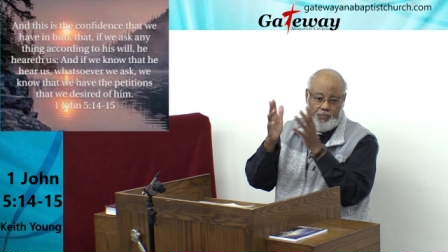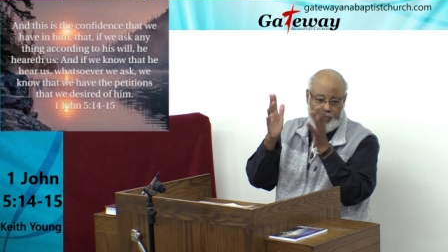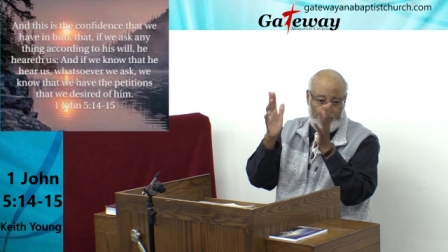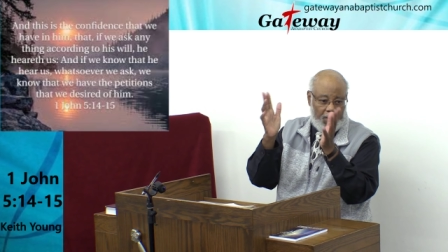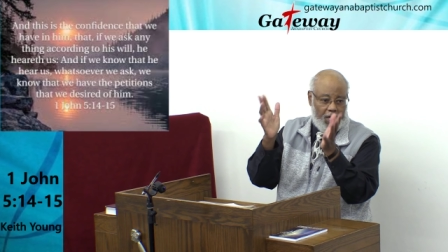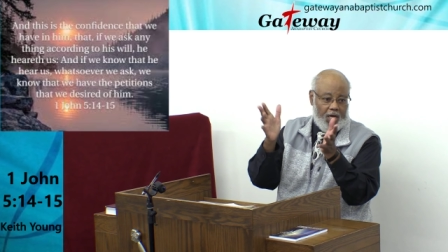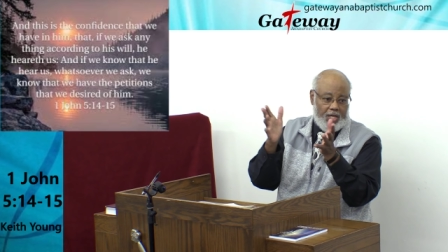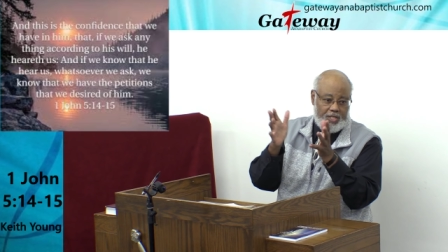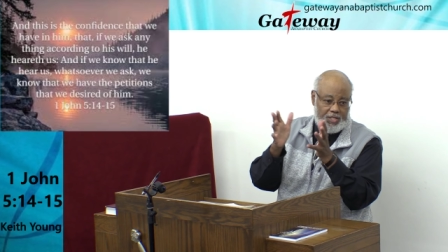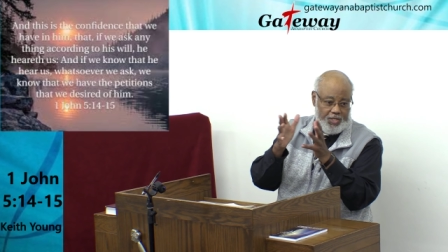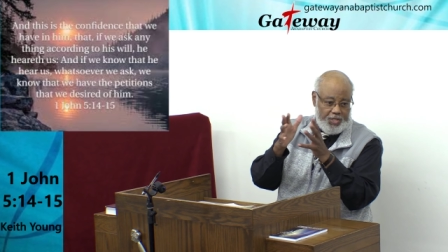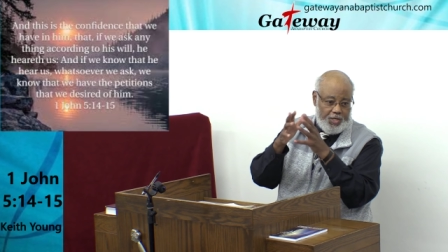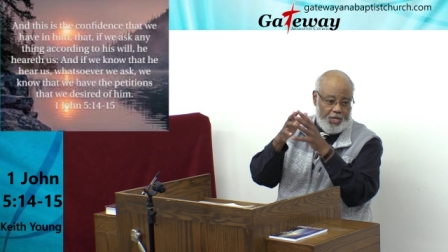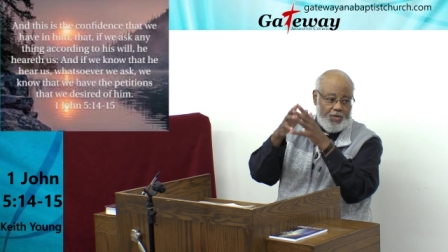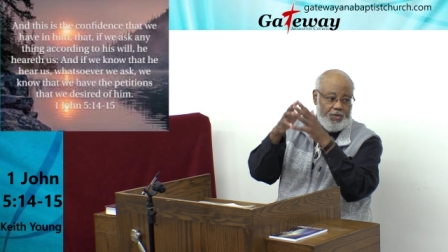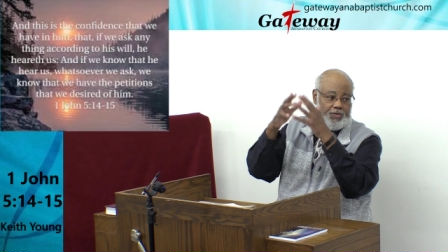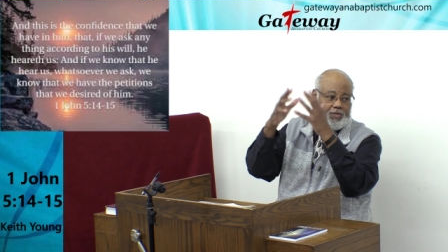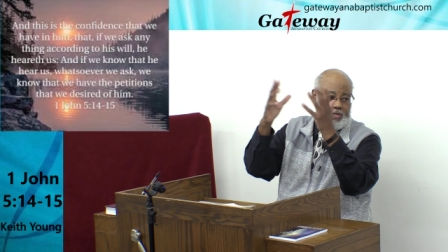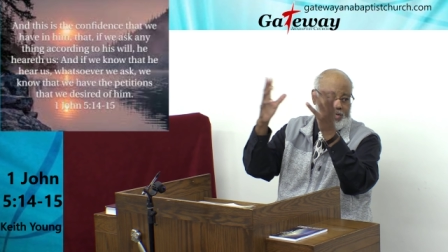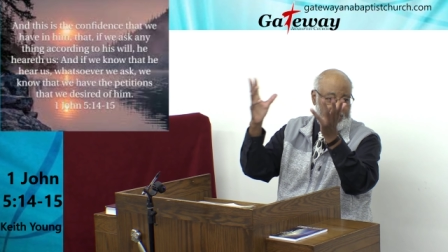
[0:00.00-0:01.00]
for other
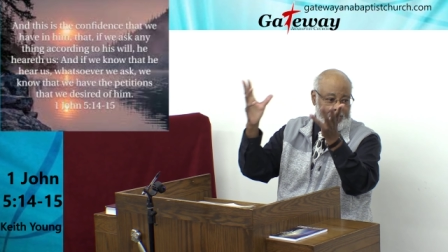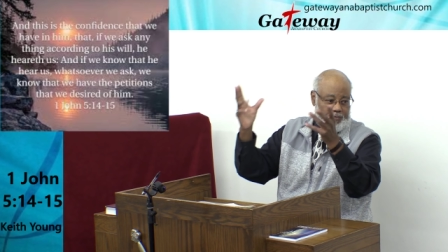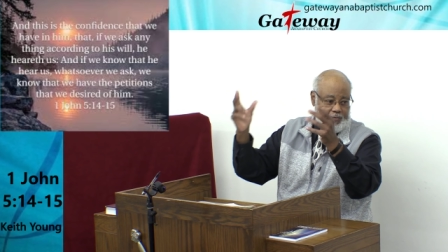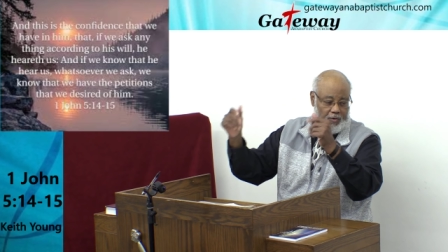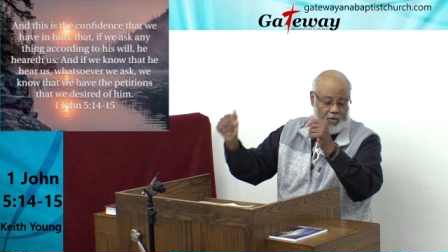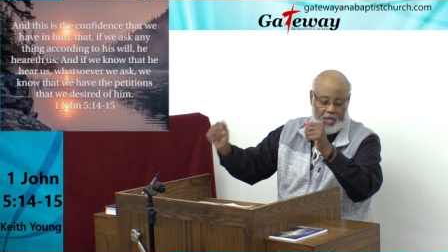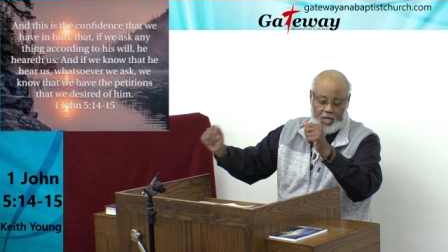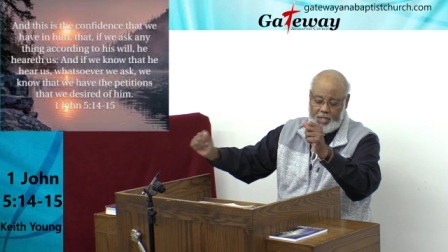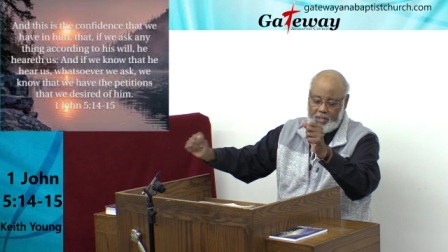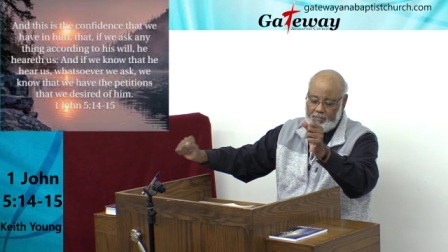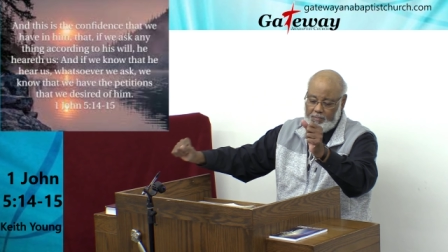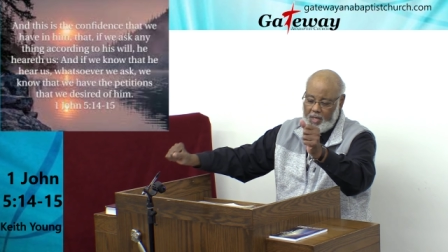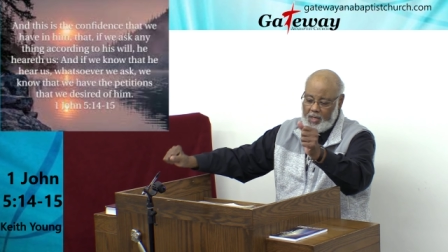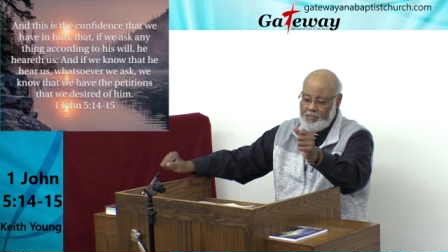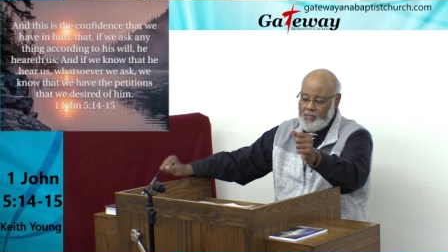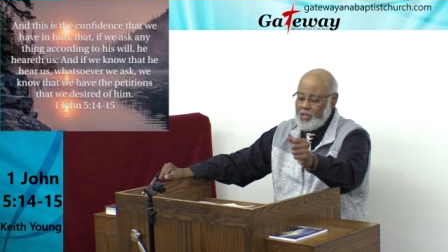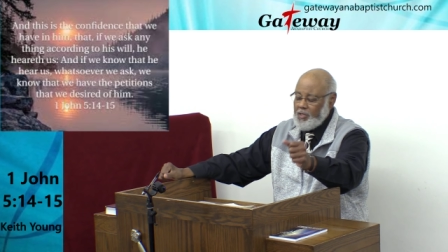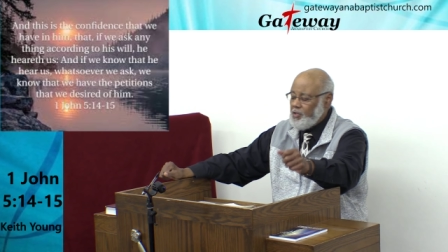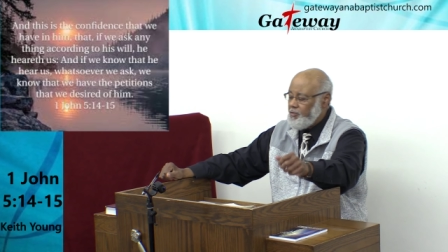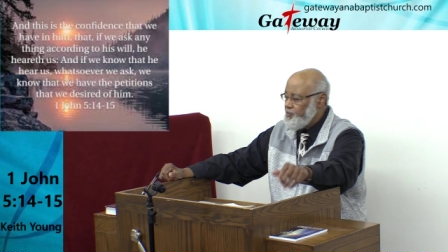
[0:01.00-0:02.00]
churches, for other
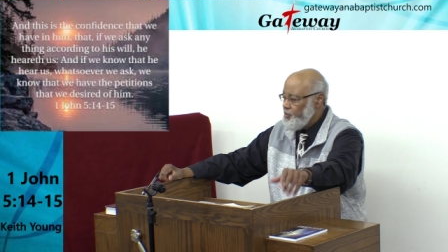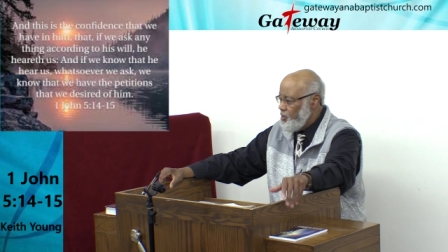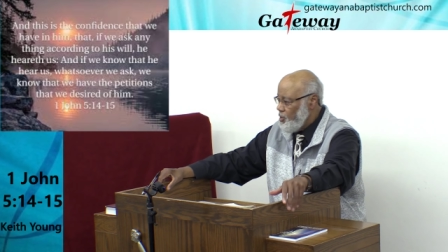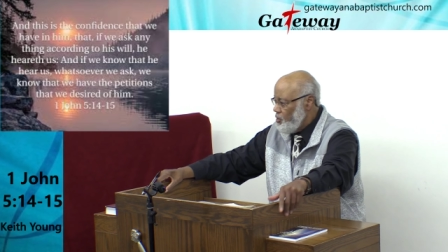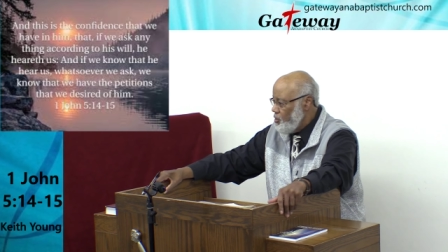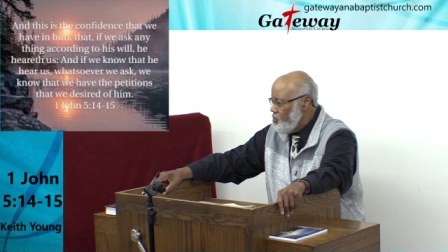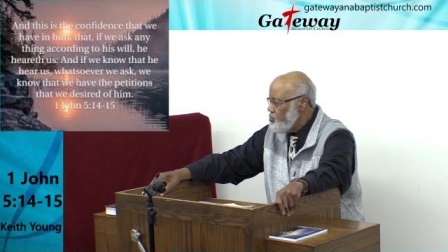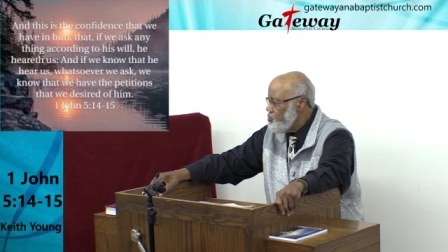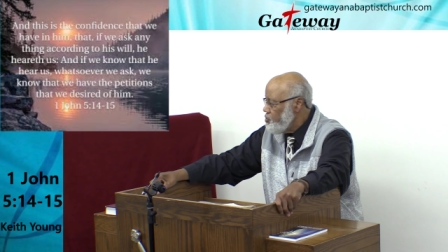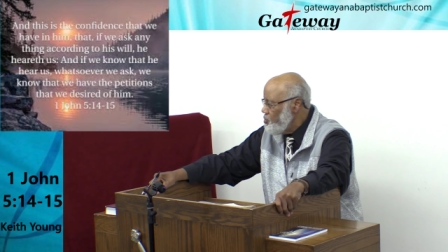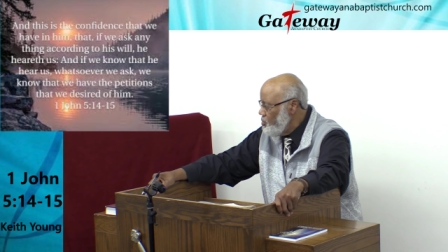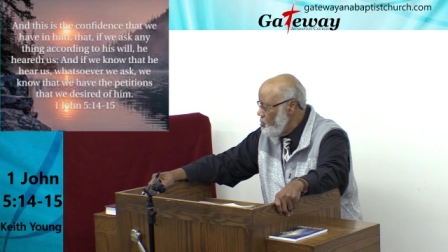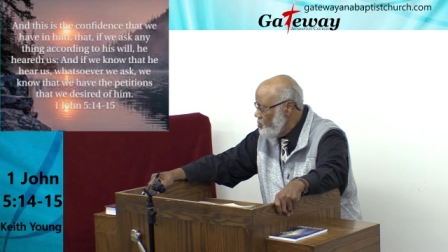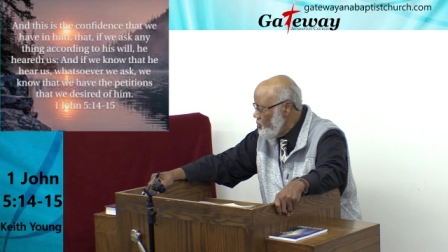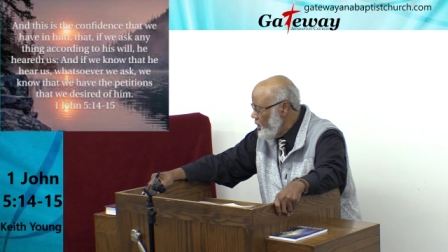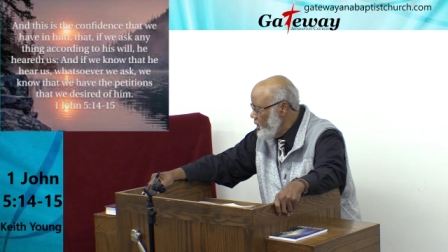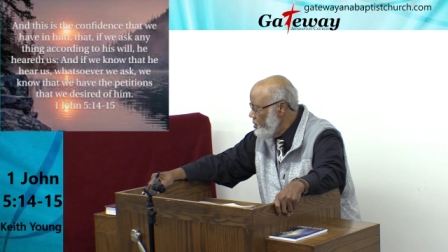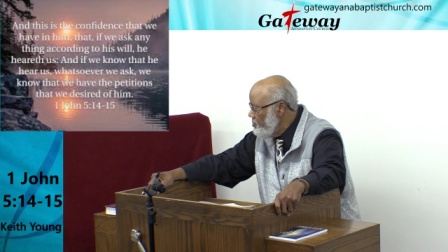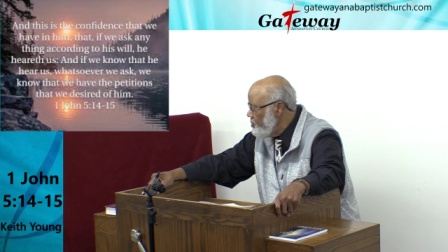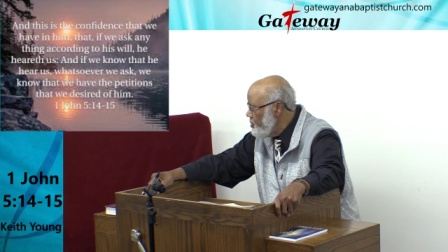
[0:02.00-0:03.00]
members, for those who are
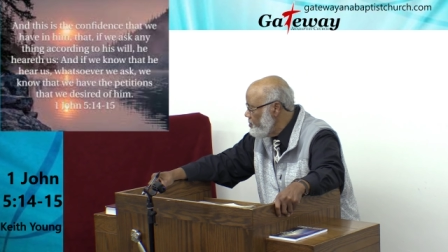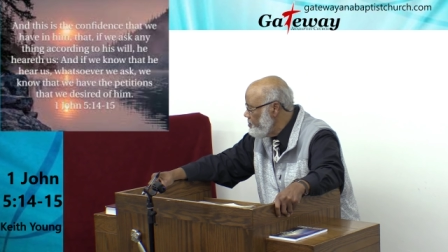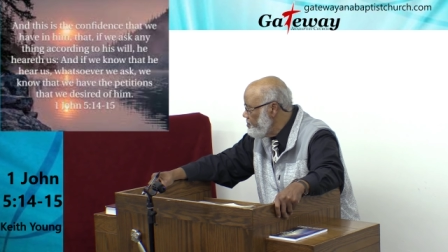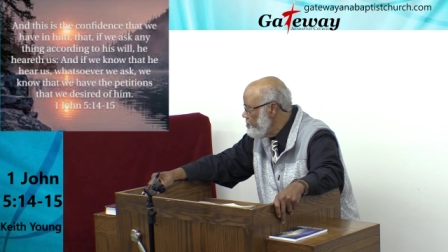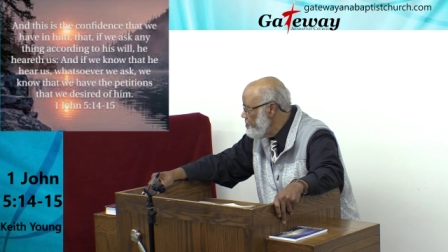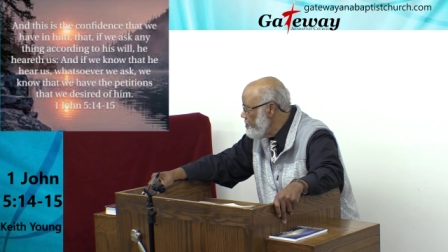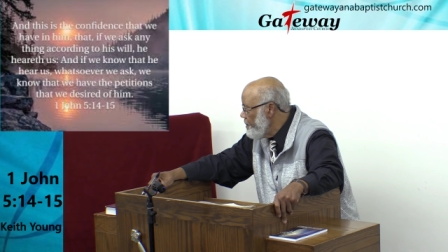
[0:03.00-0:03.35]
wayward.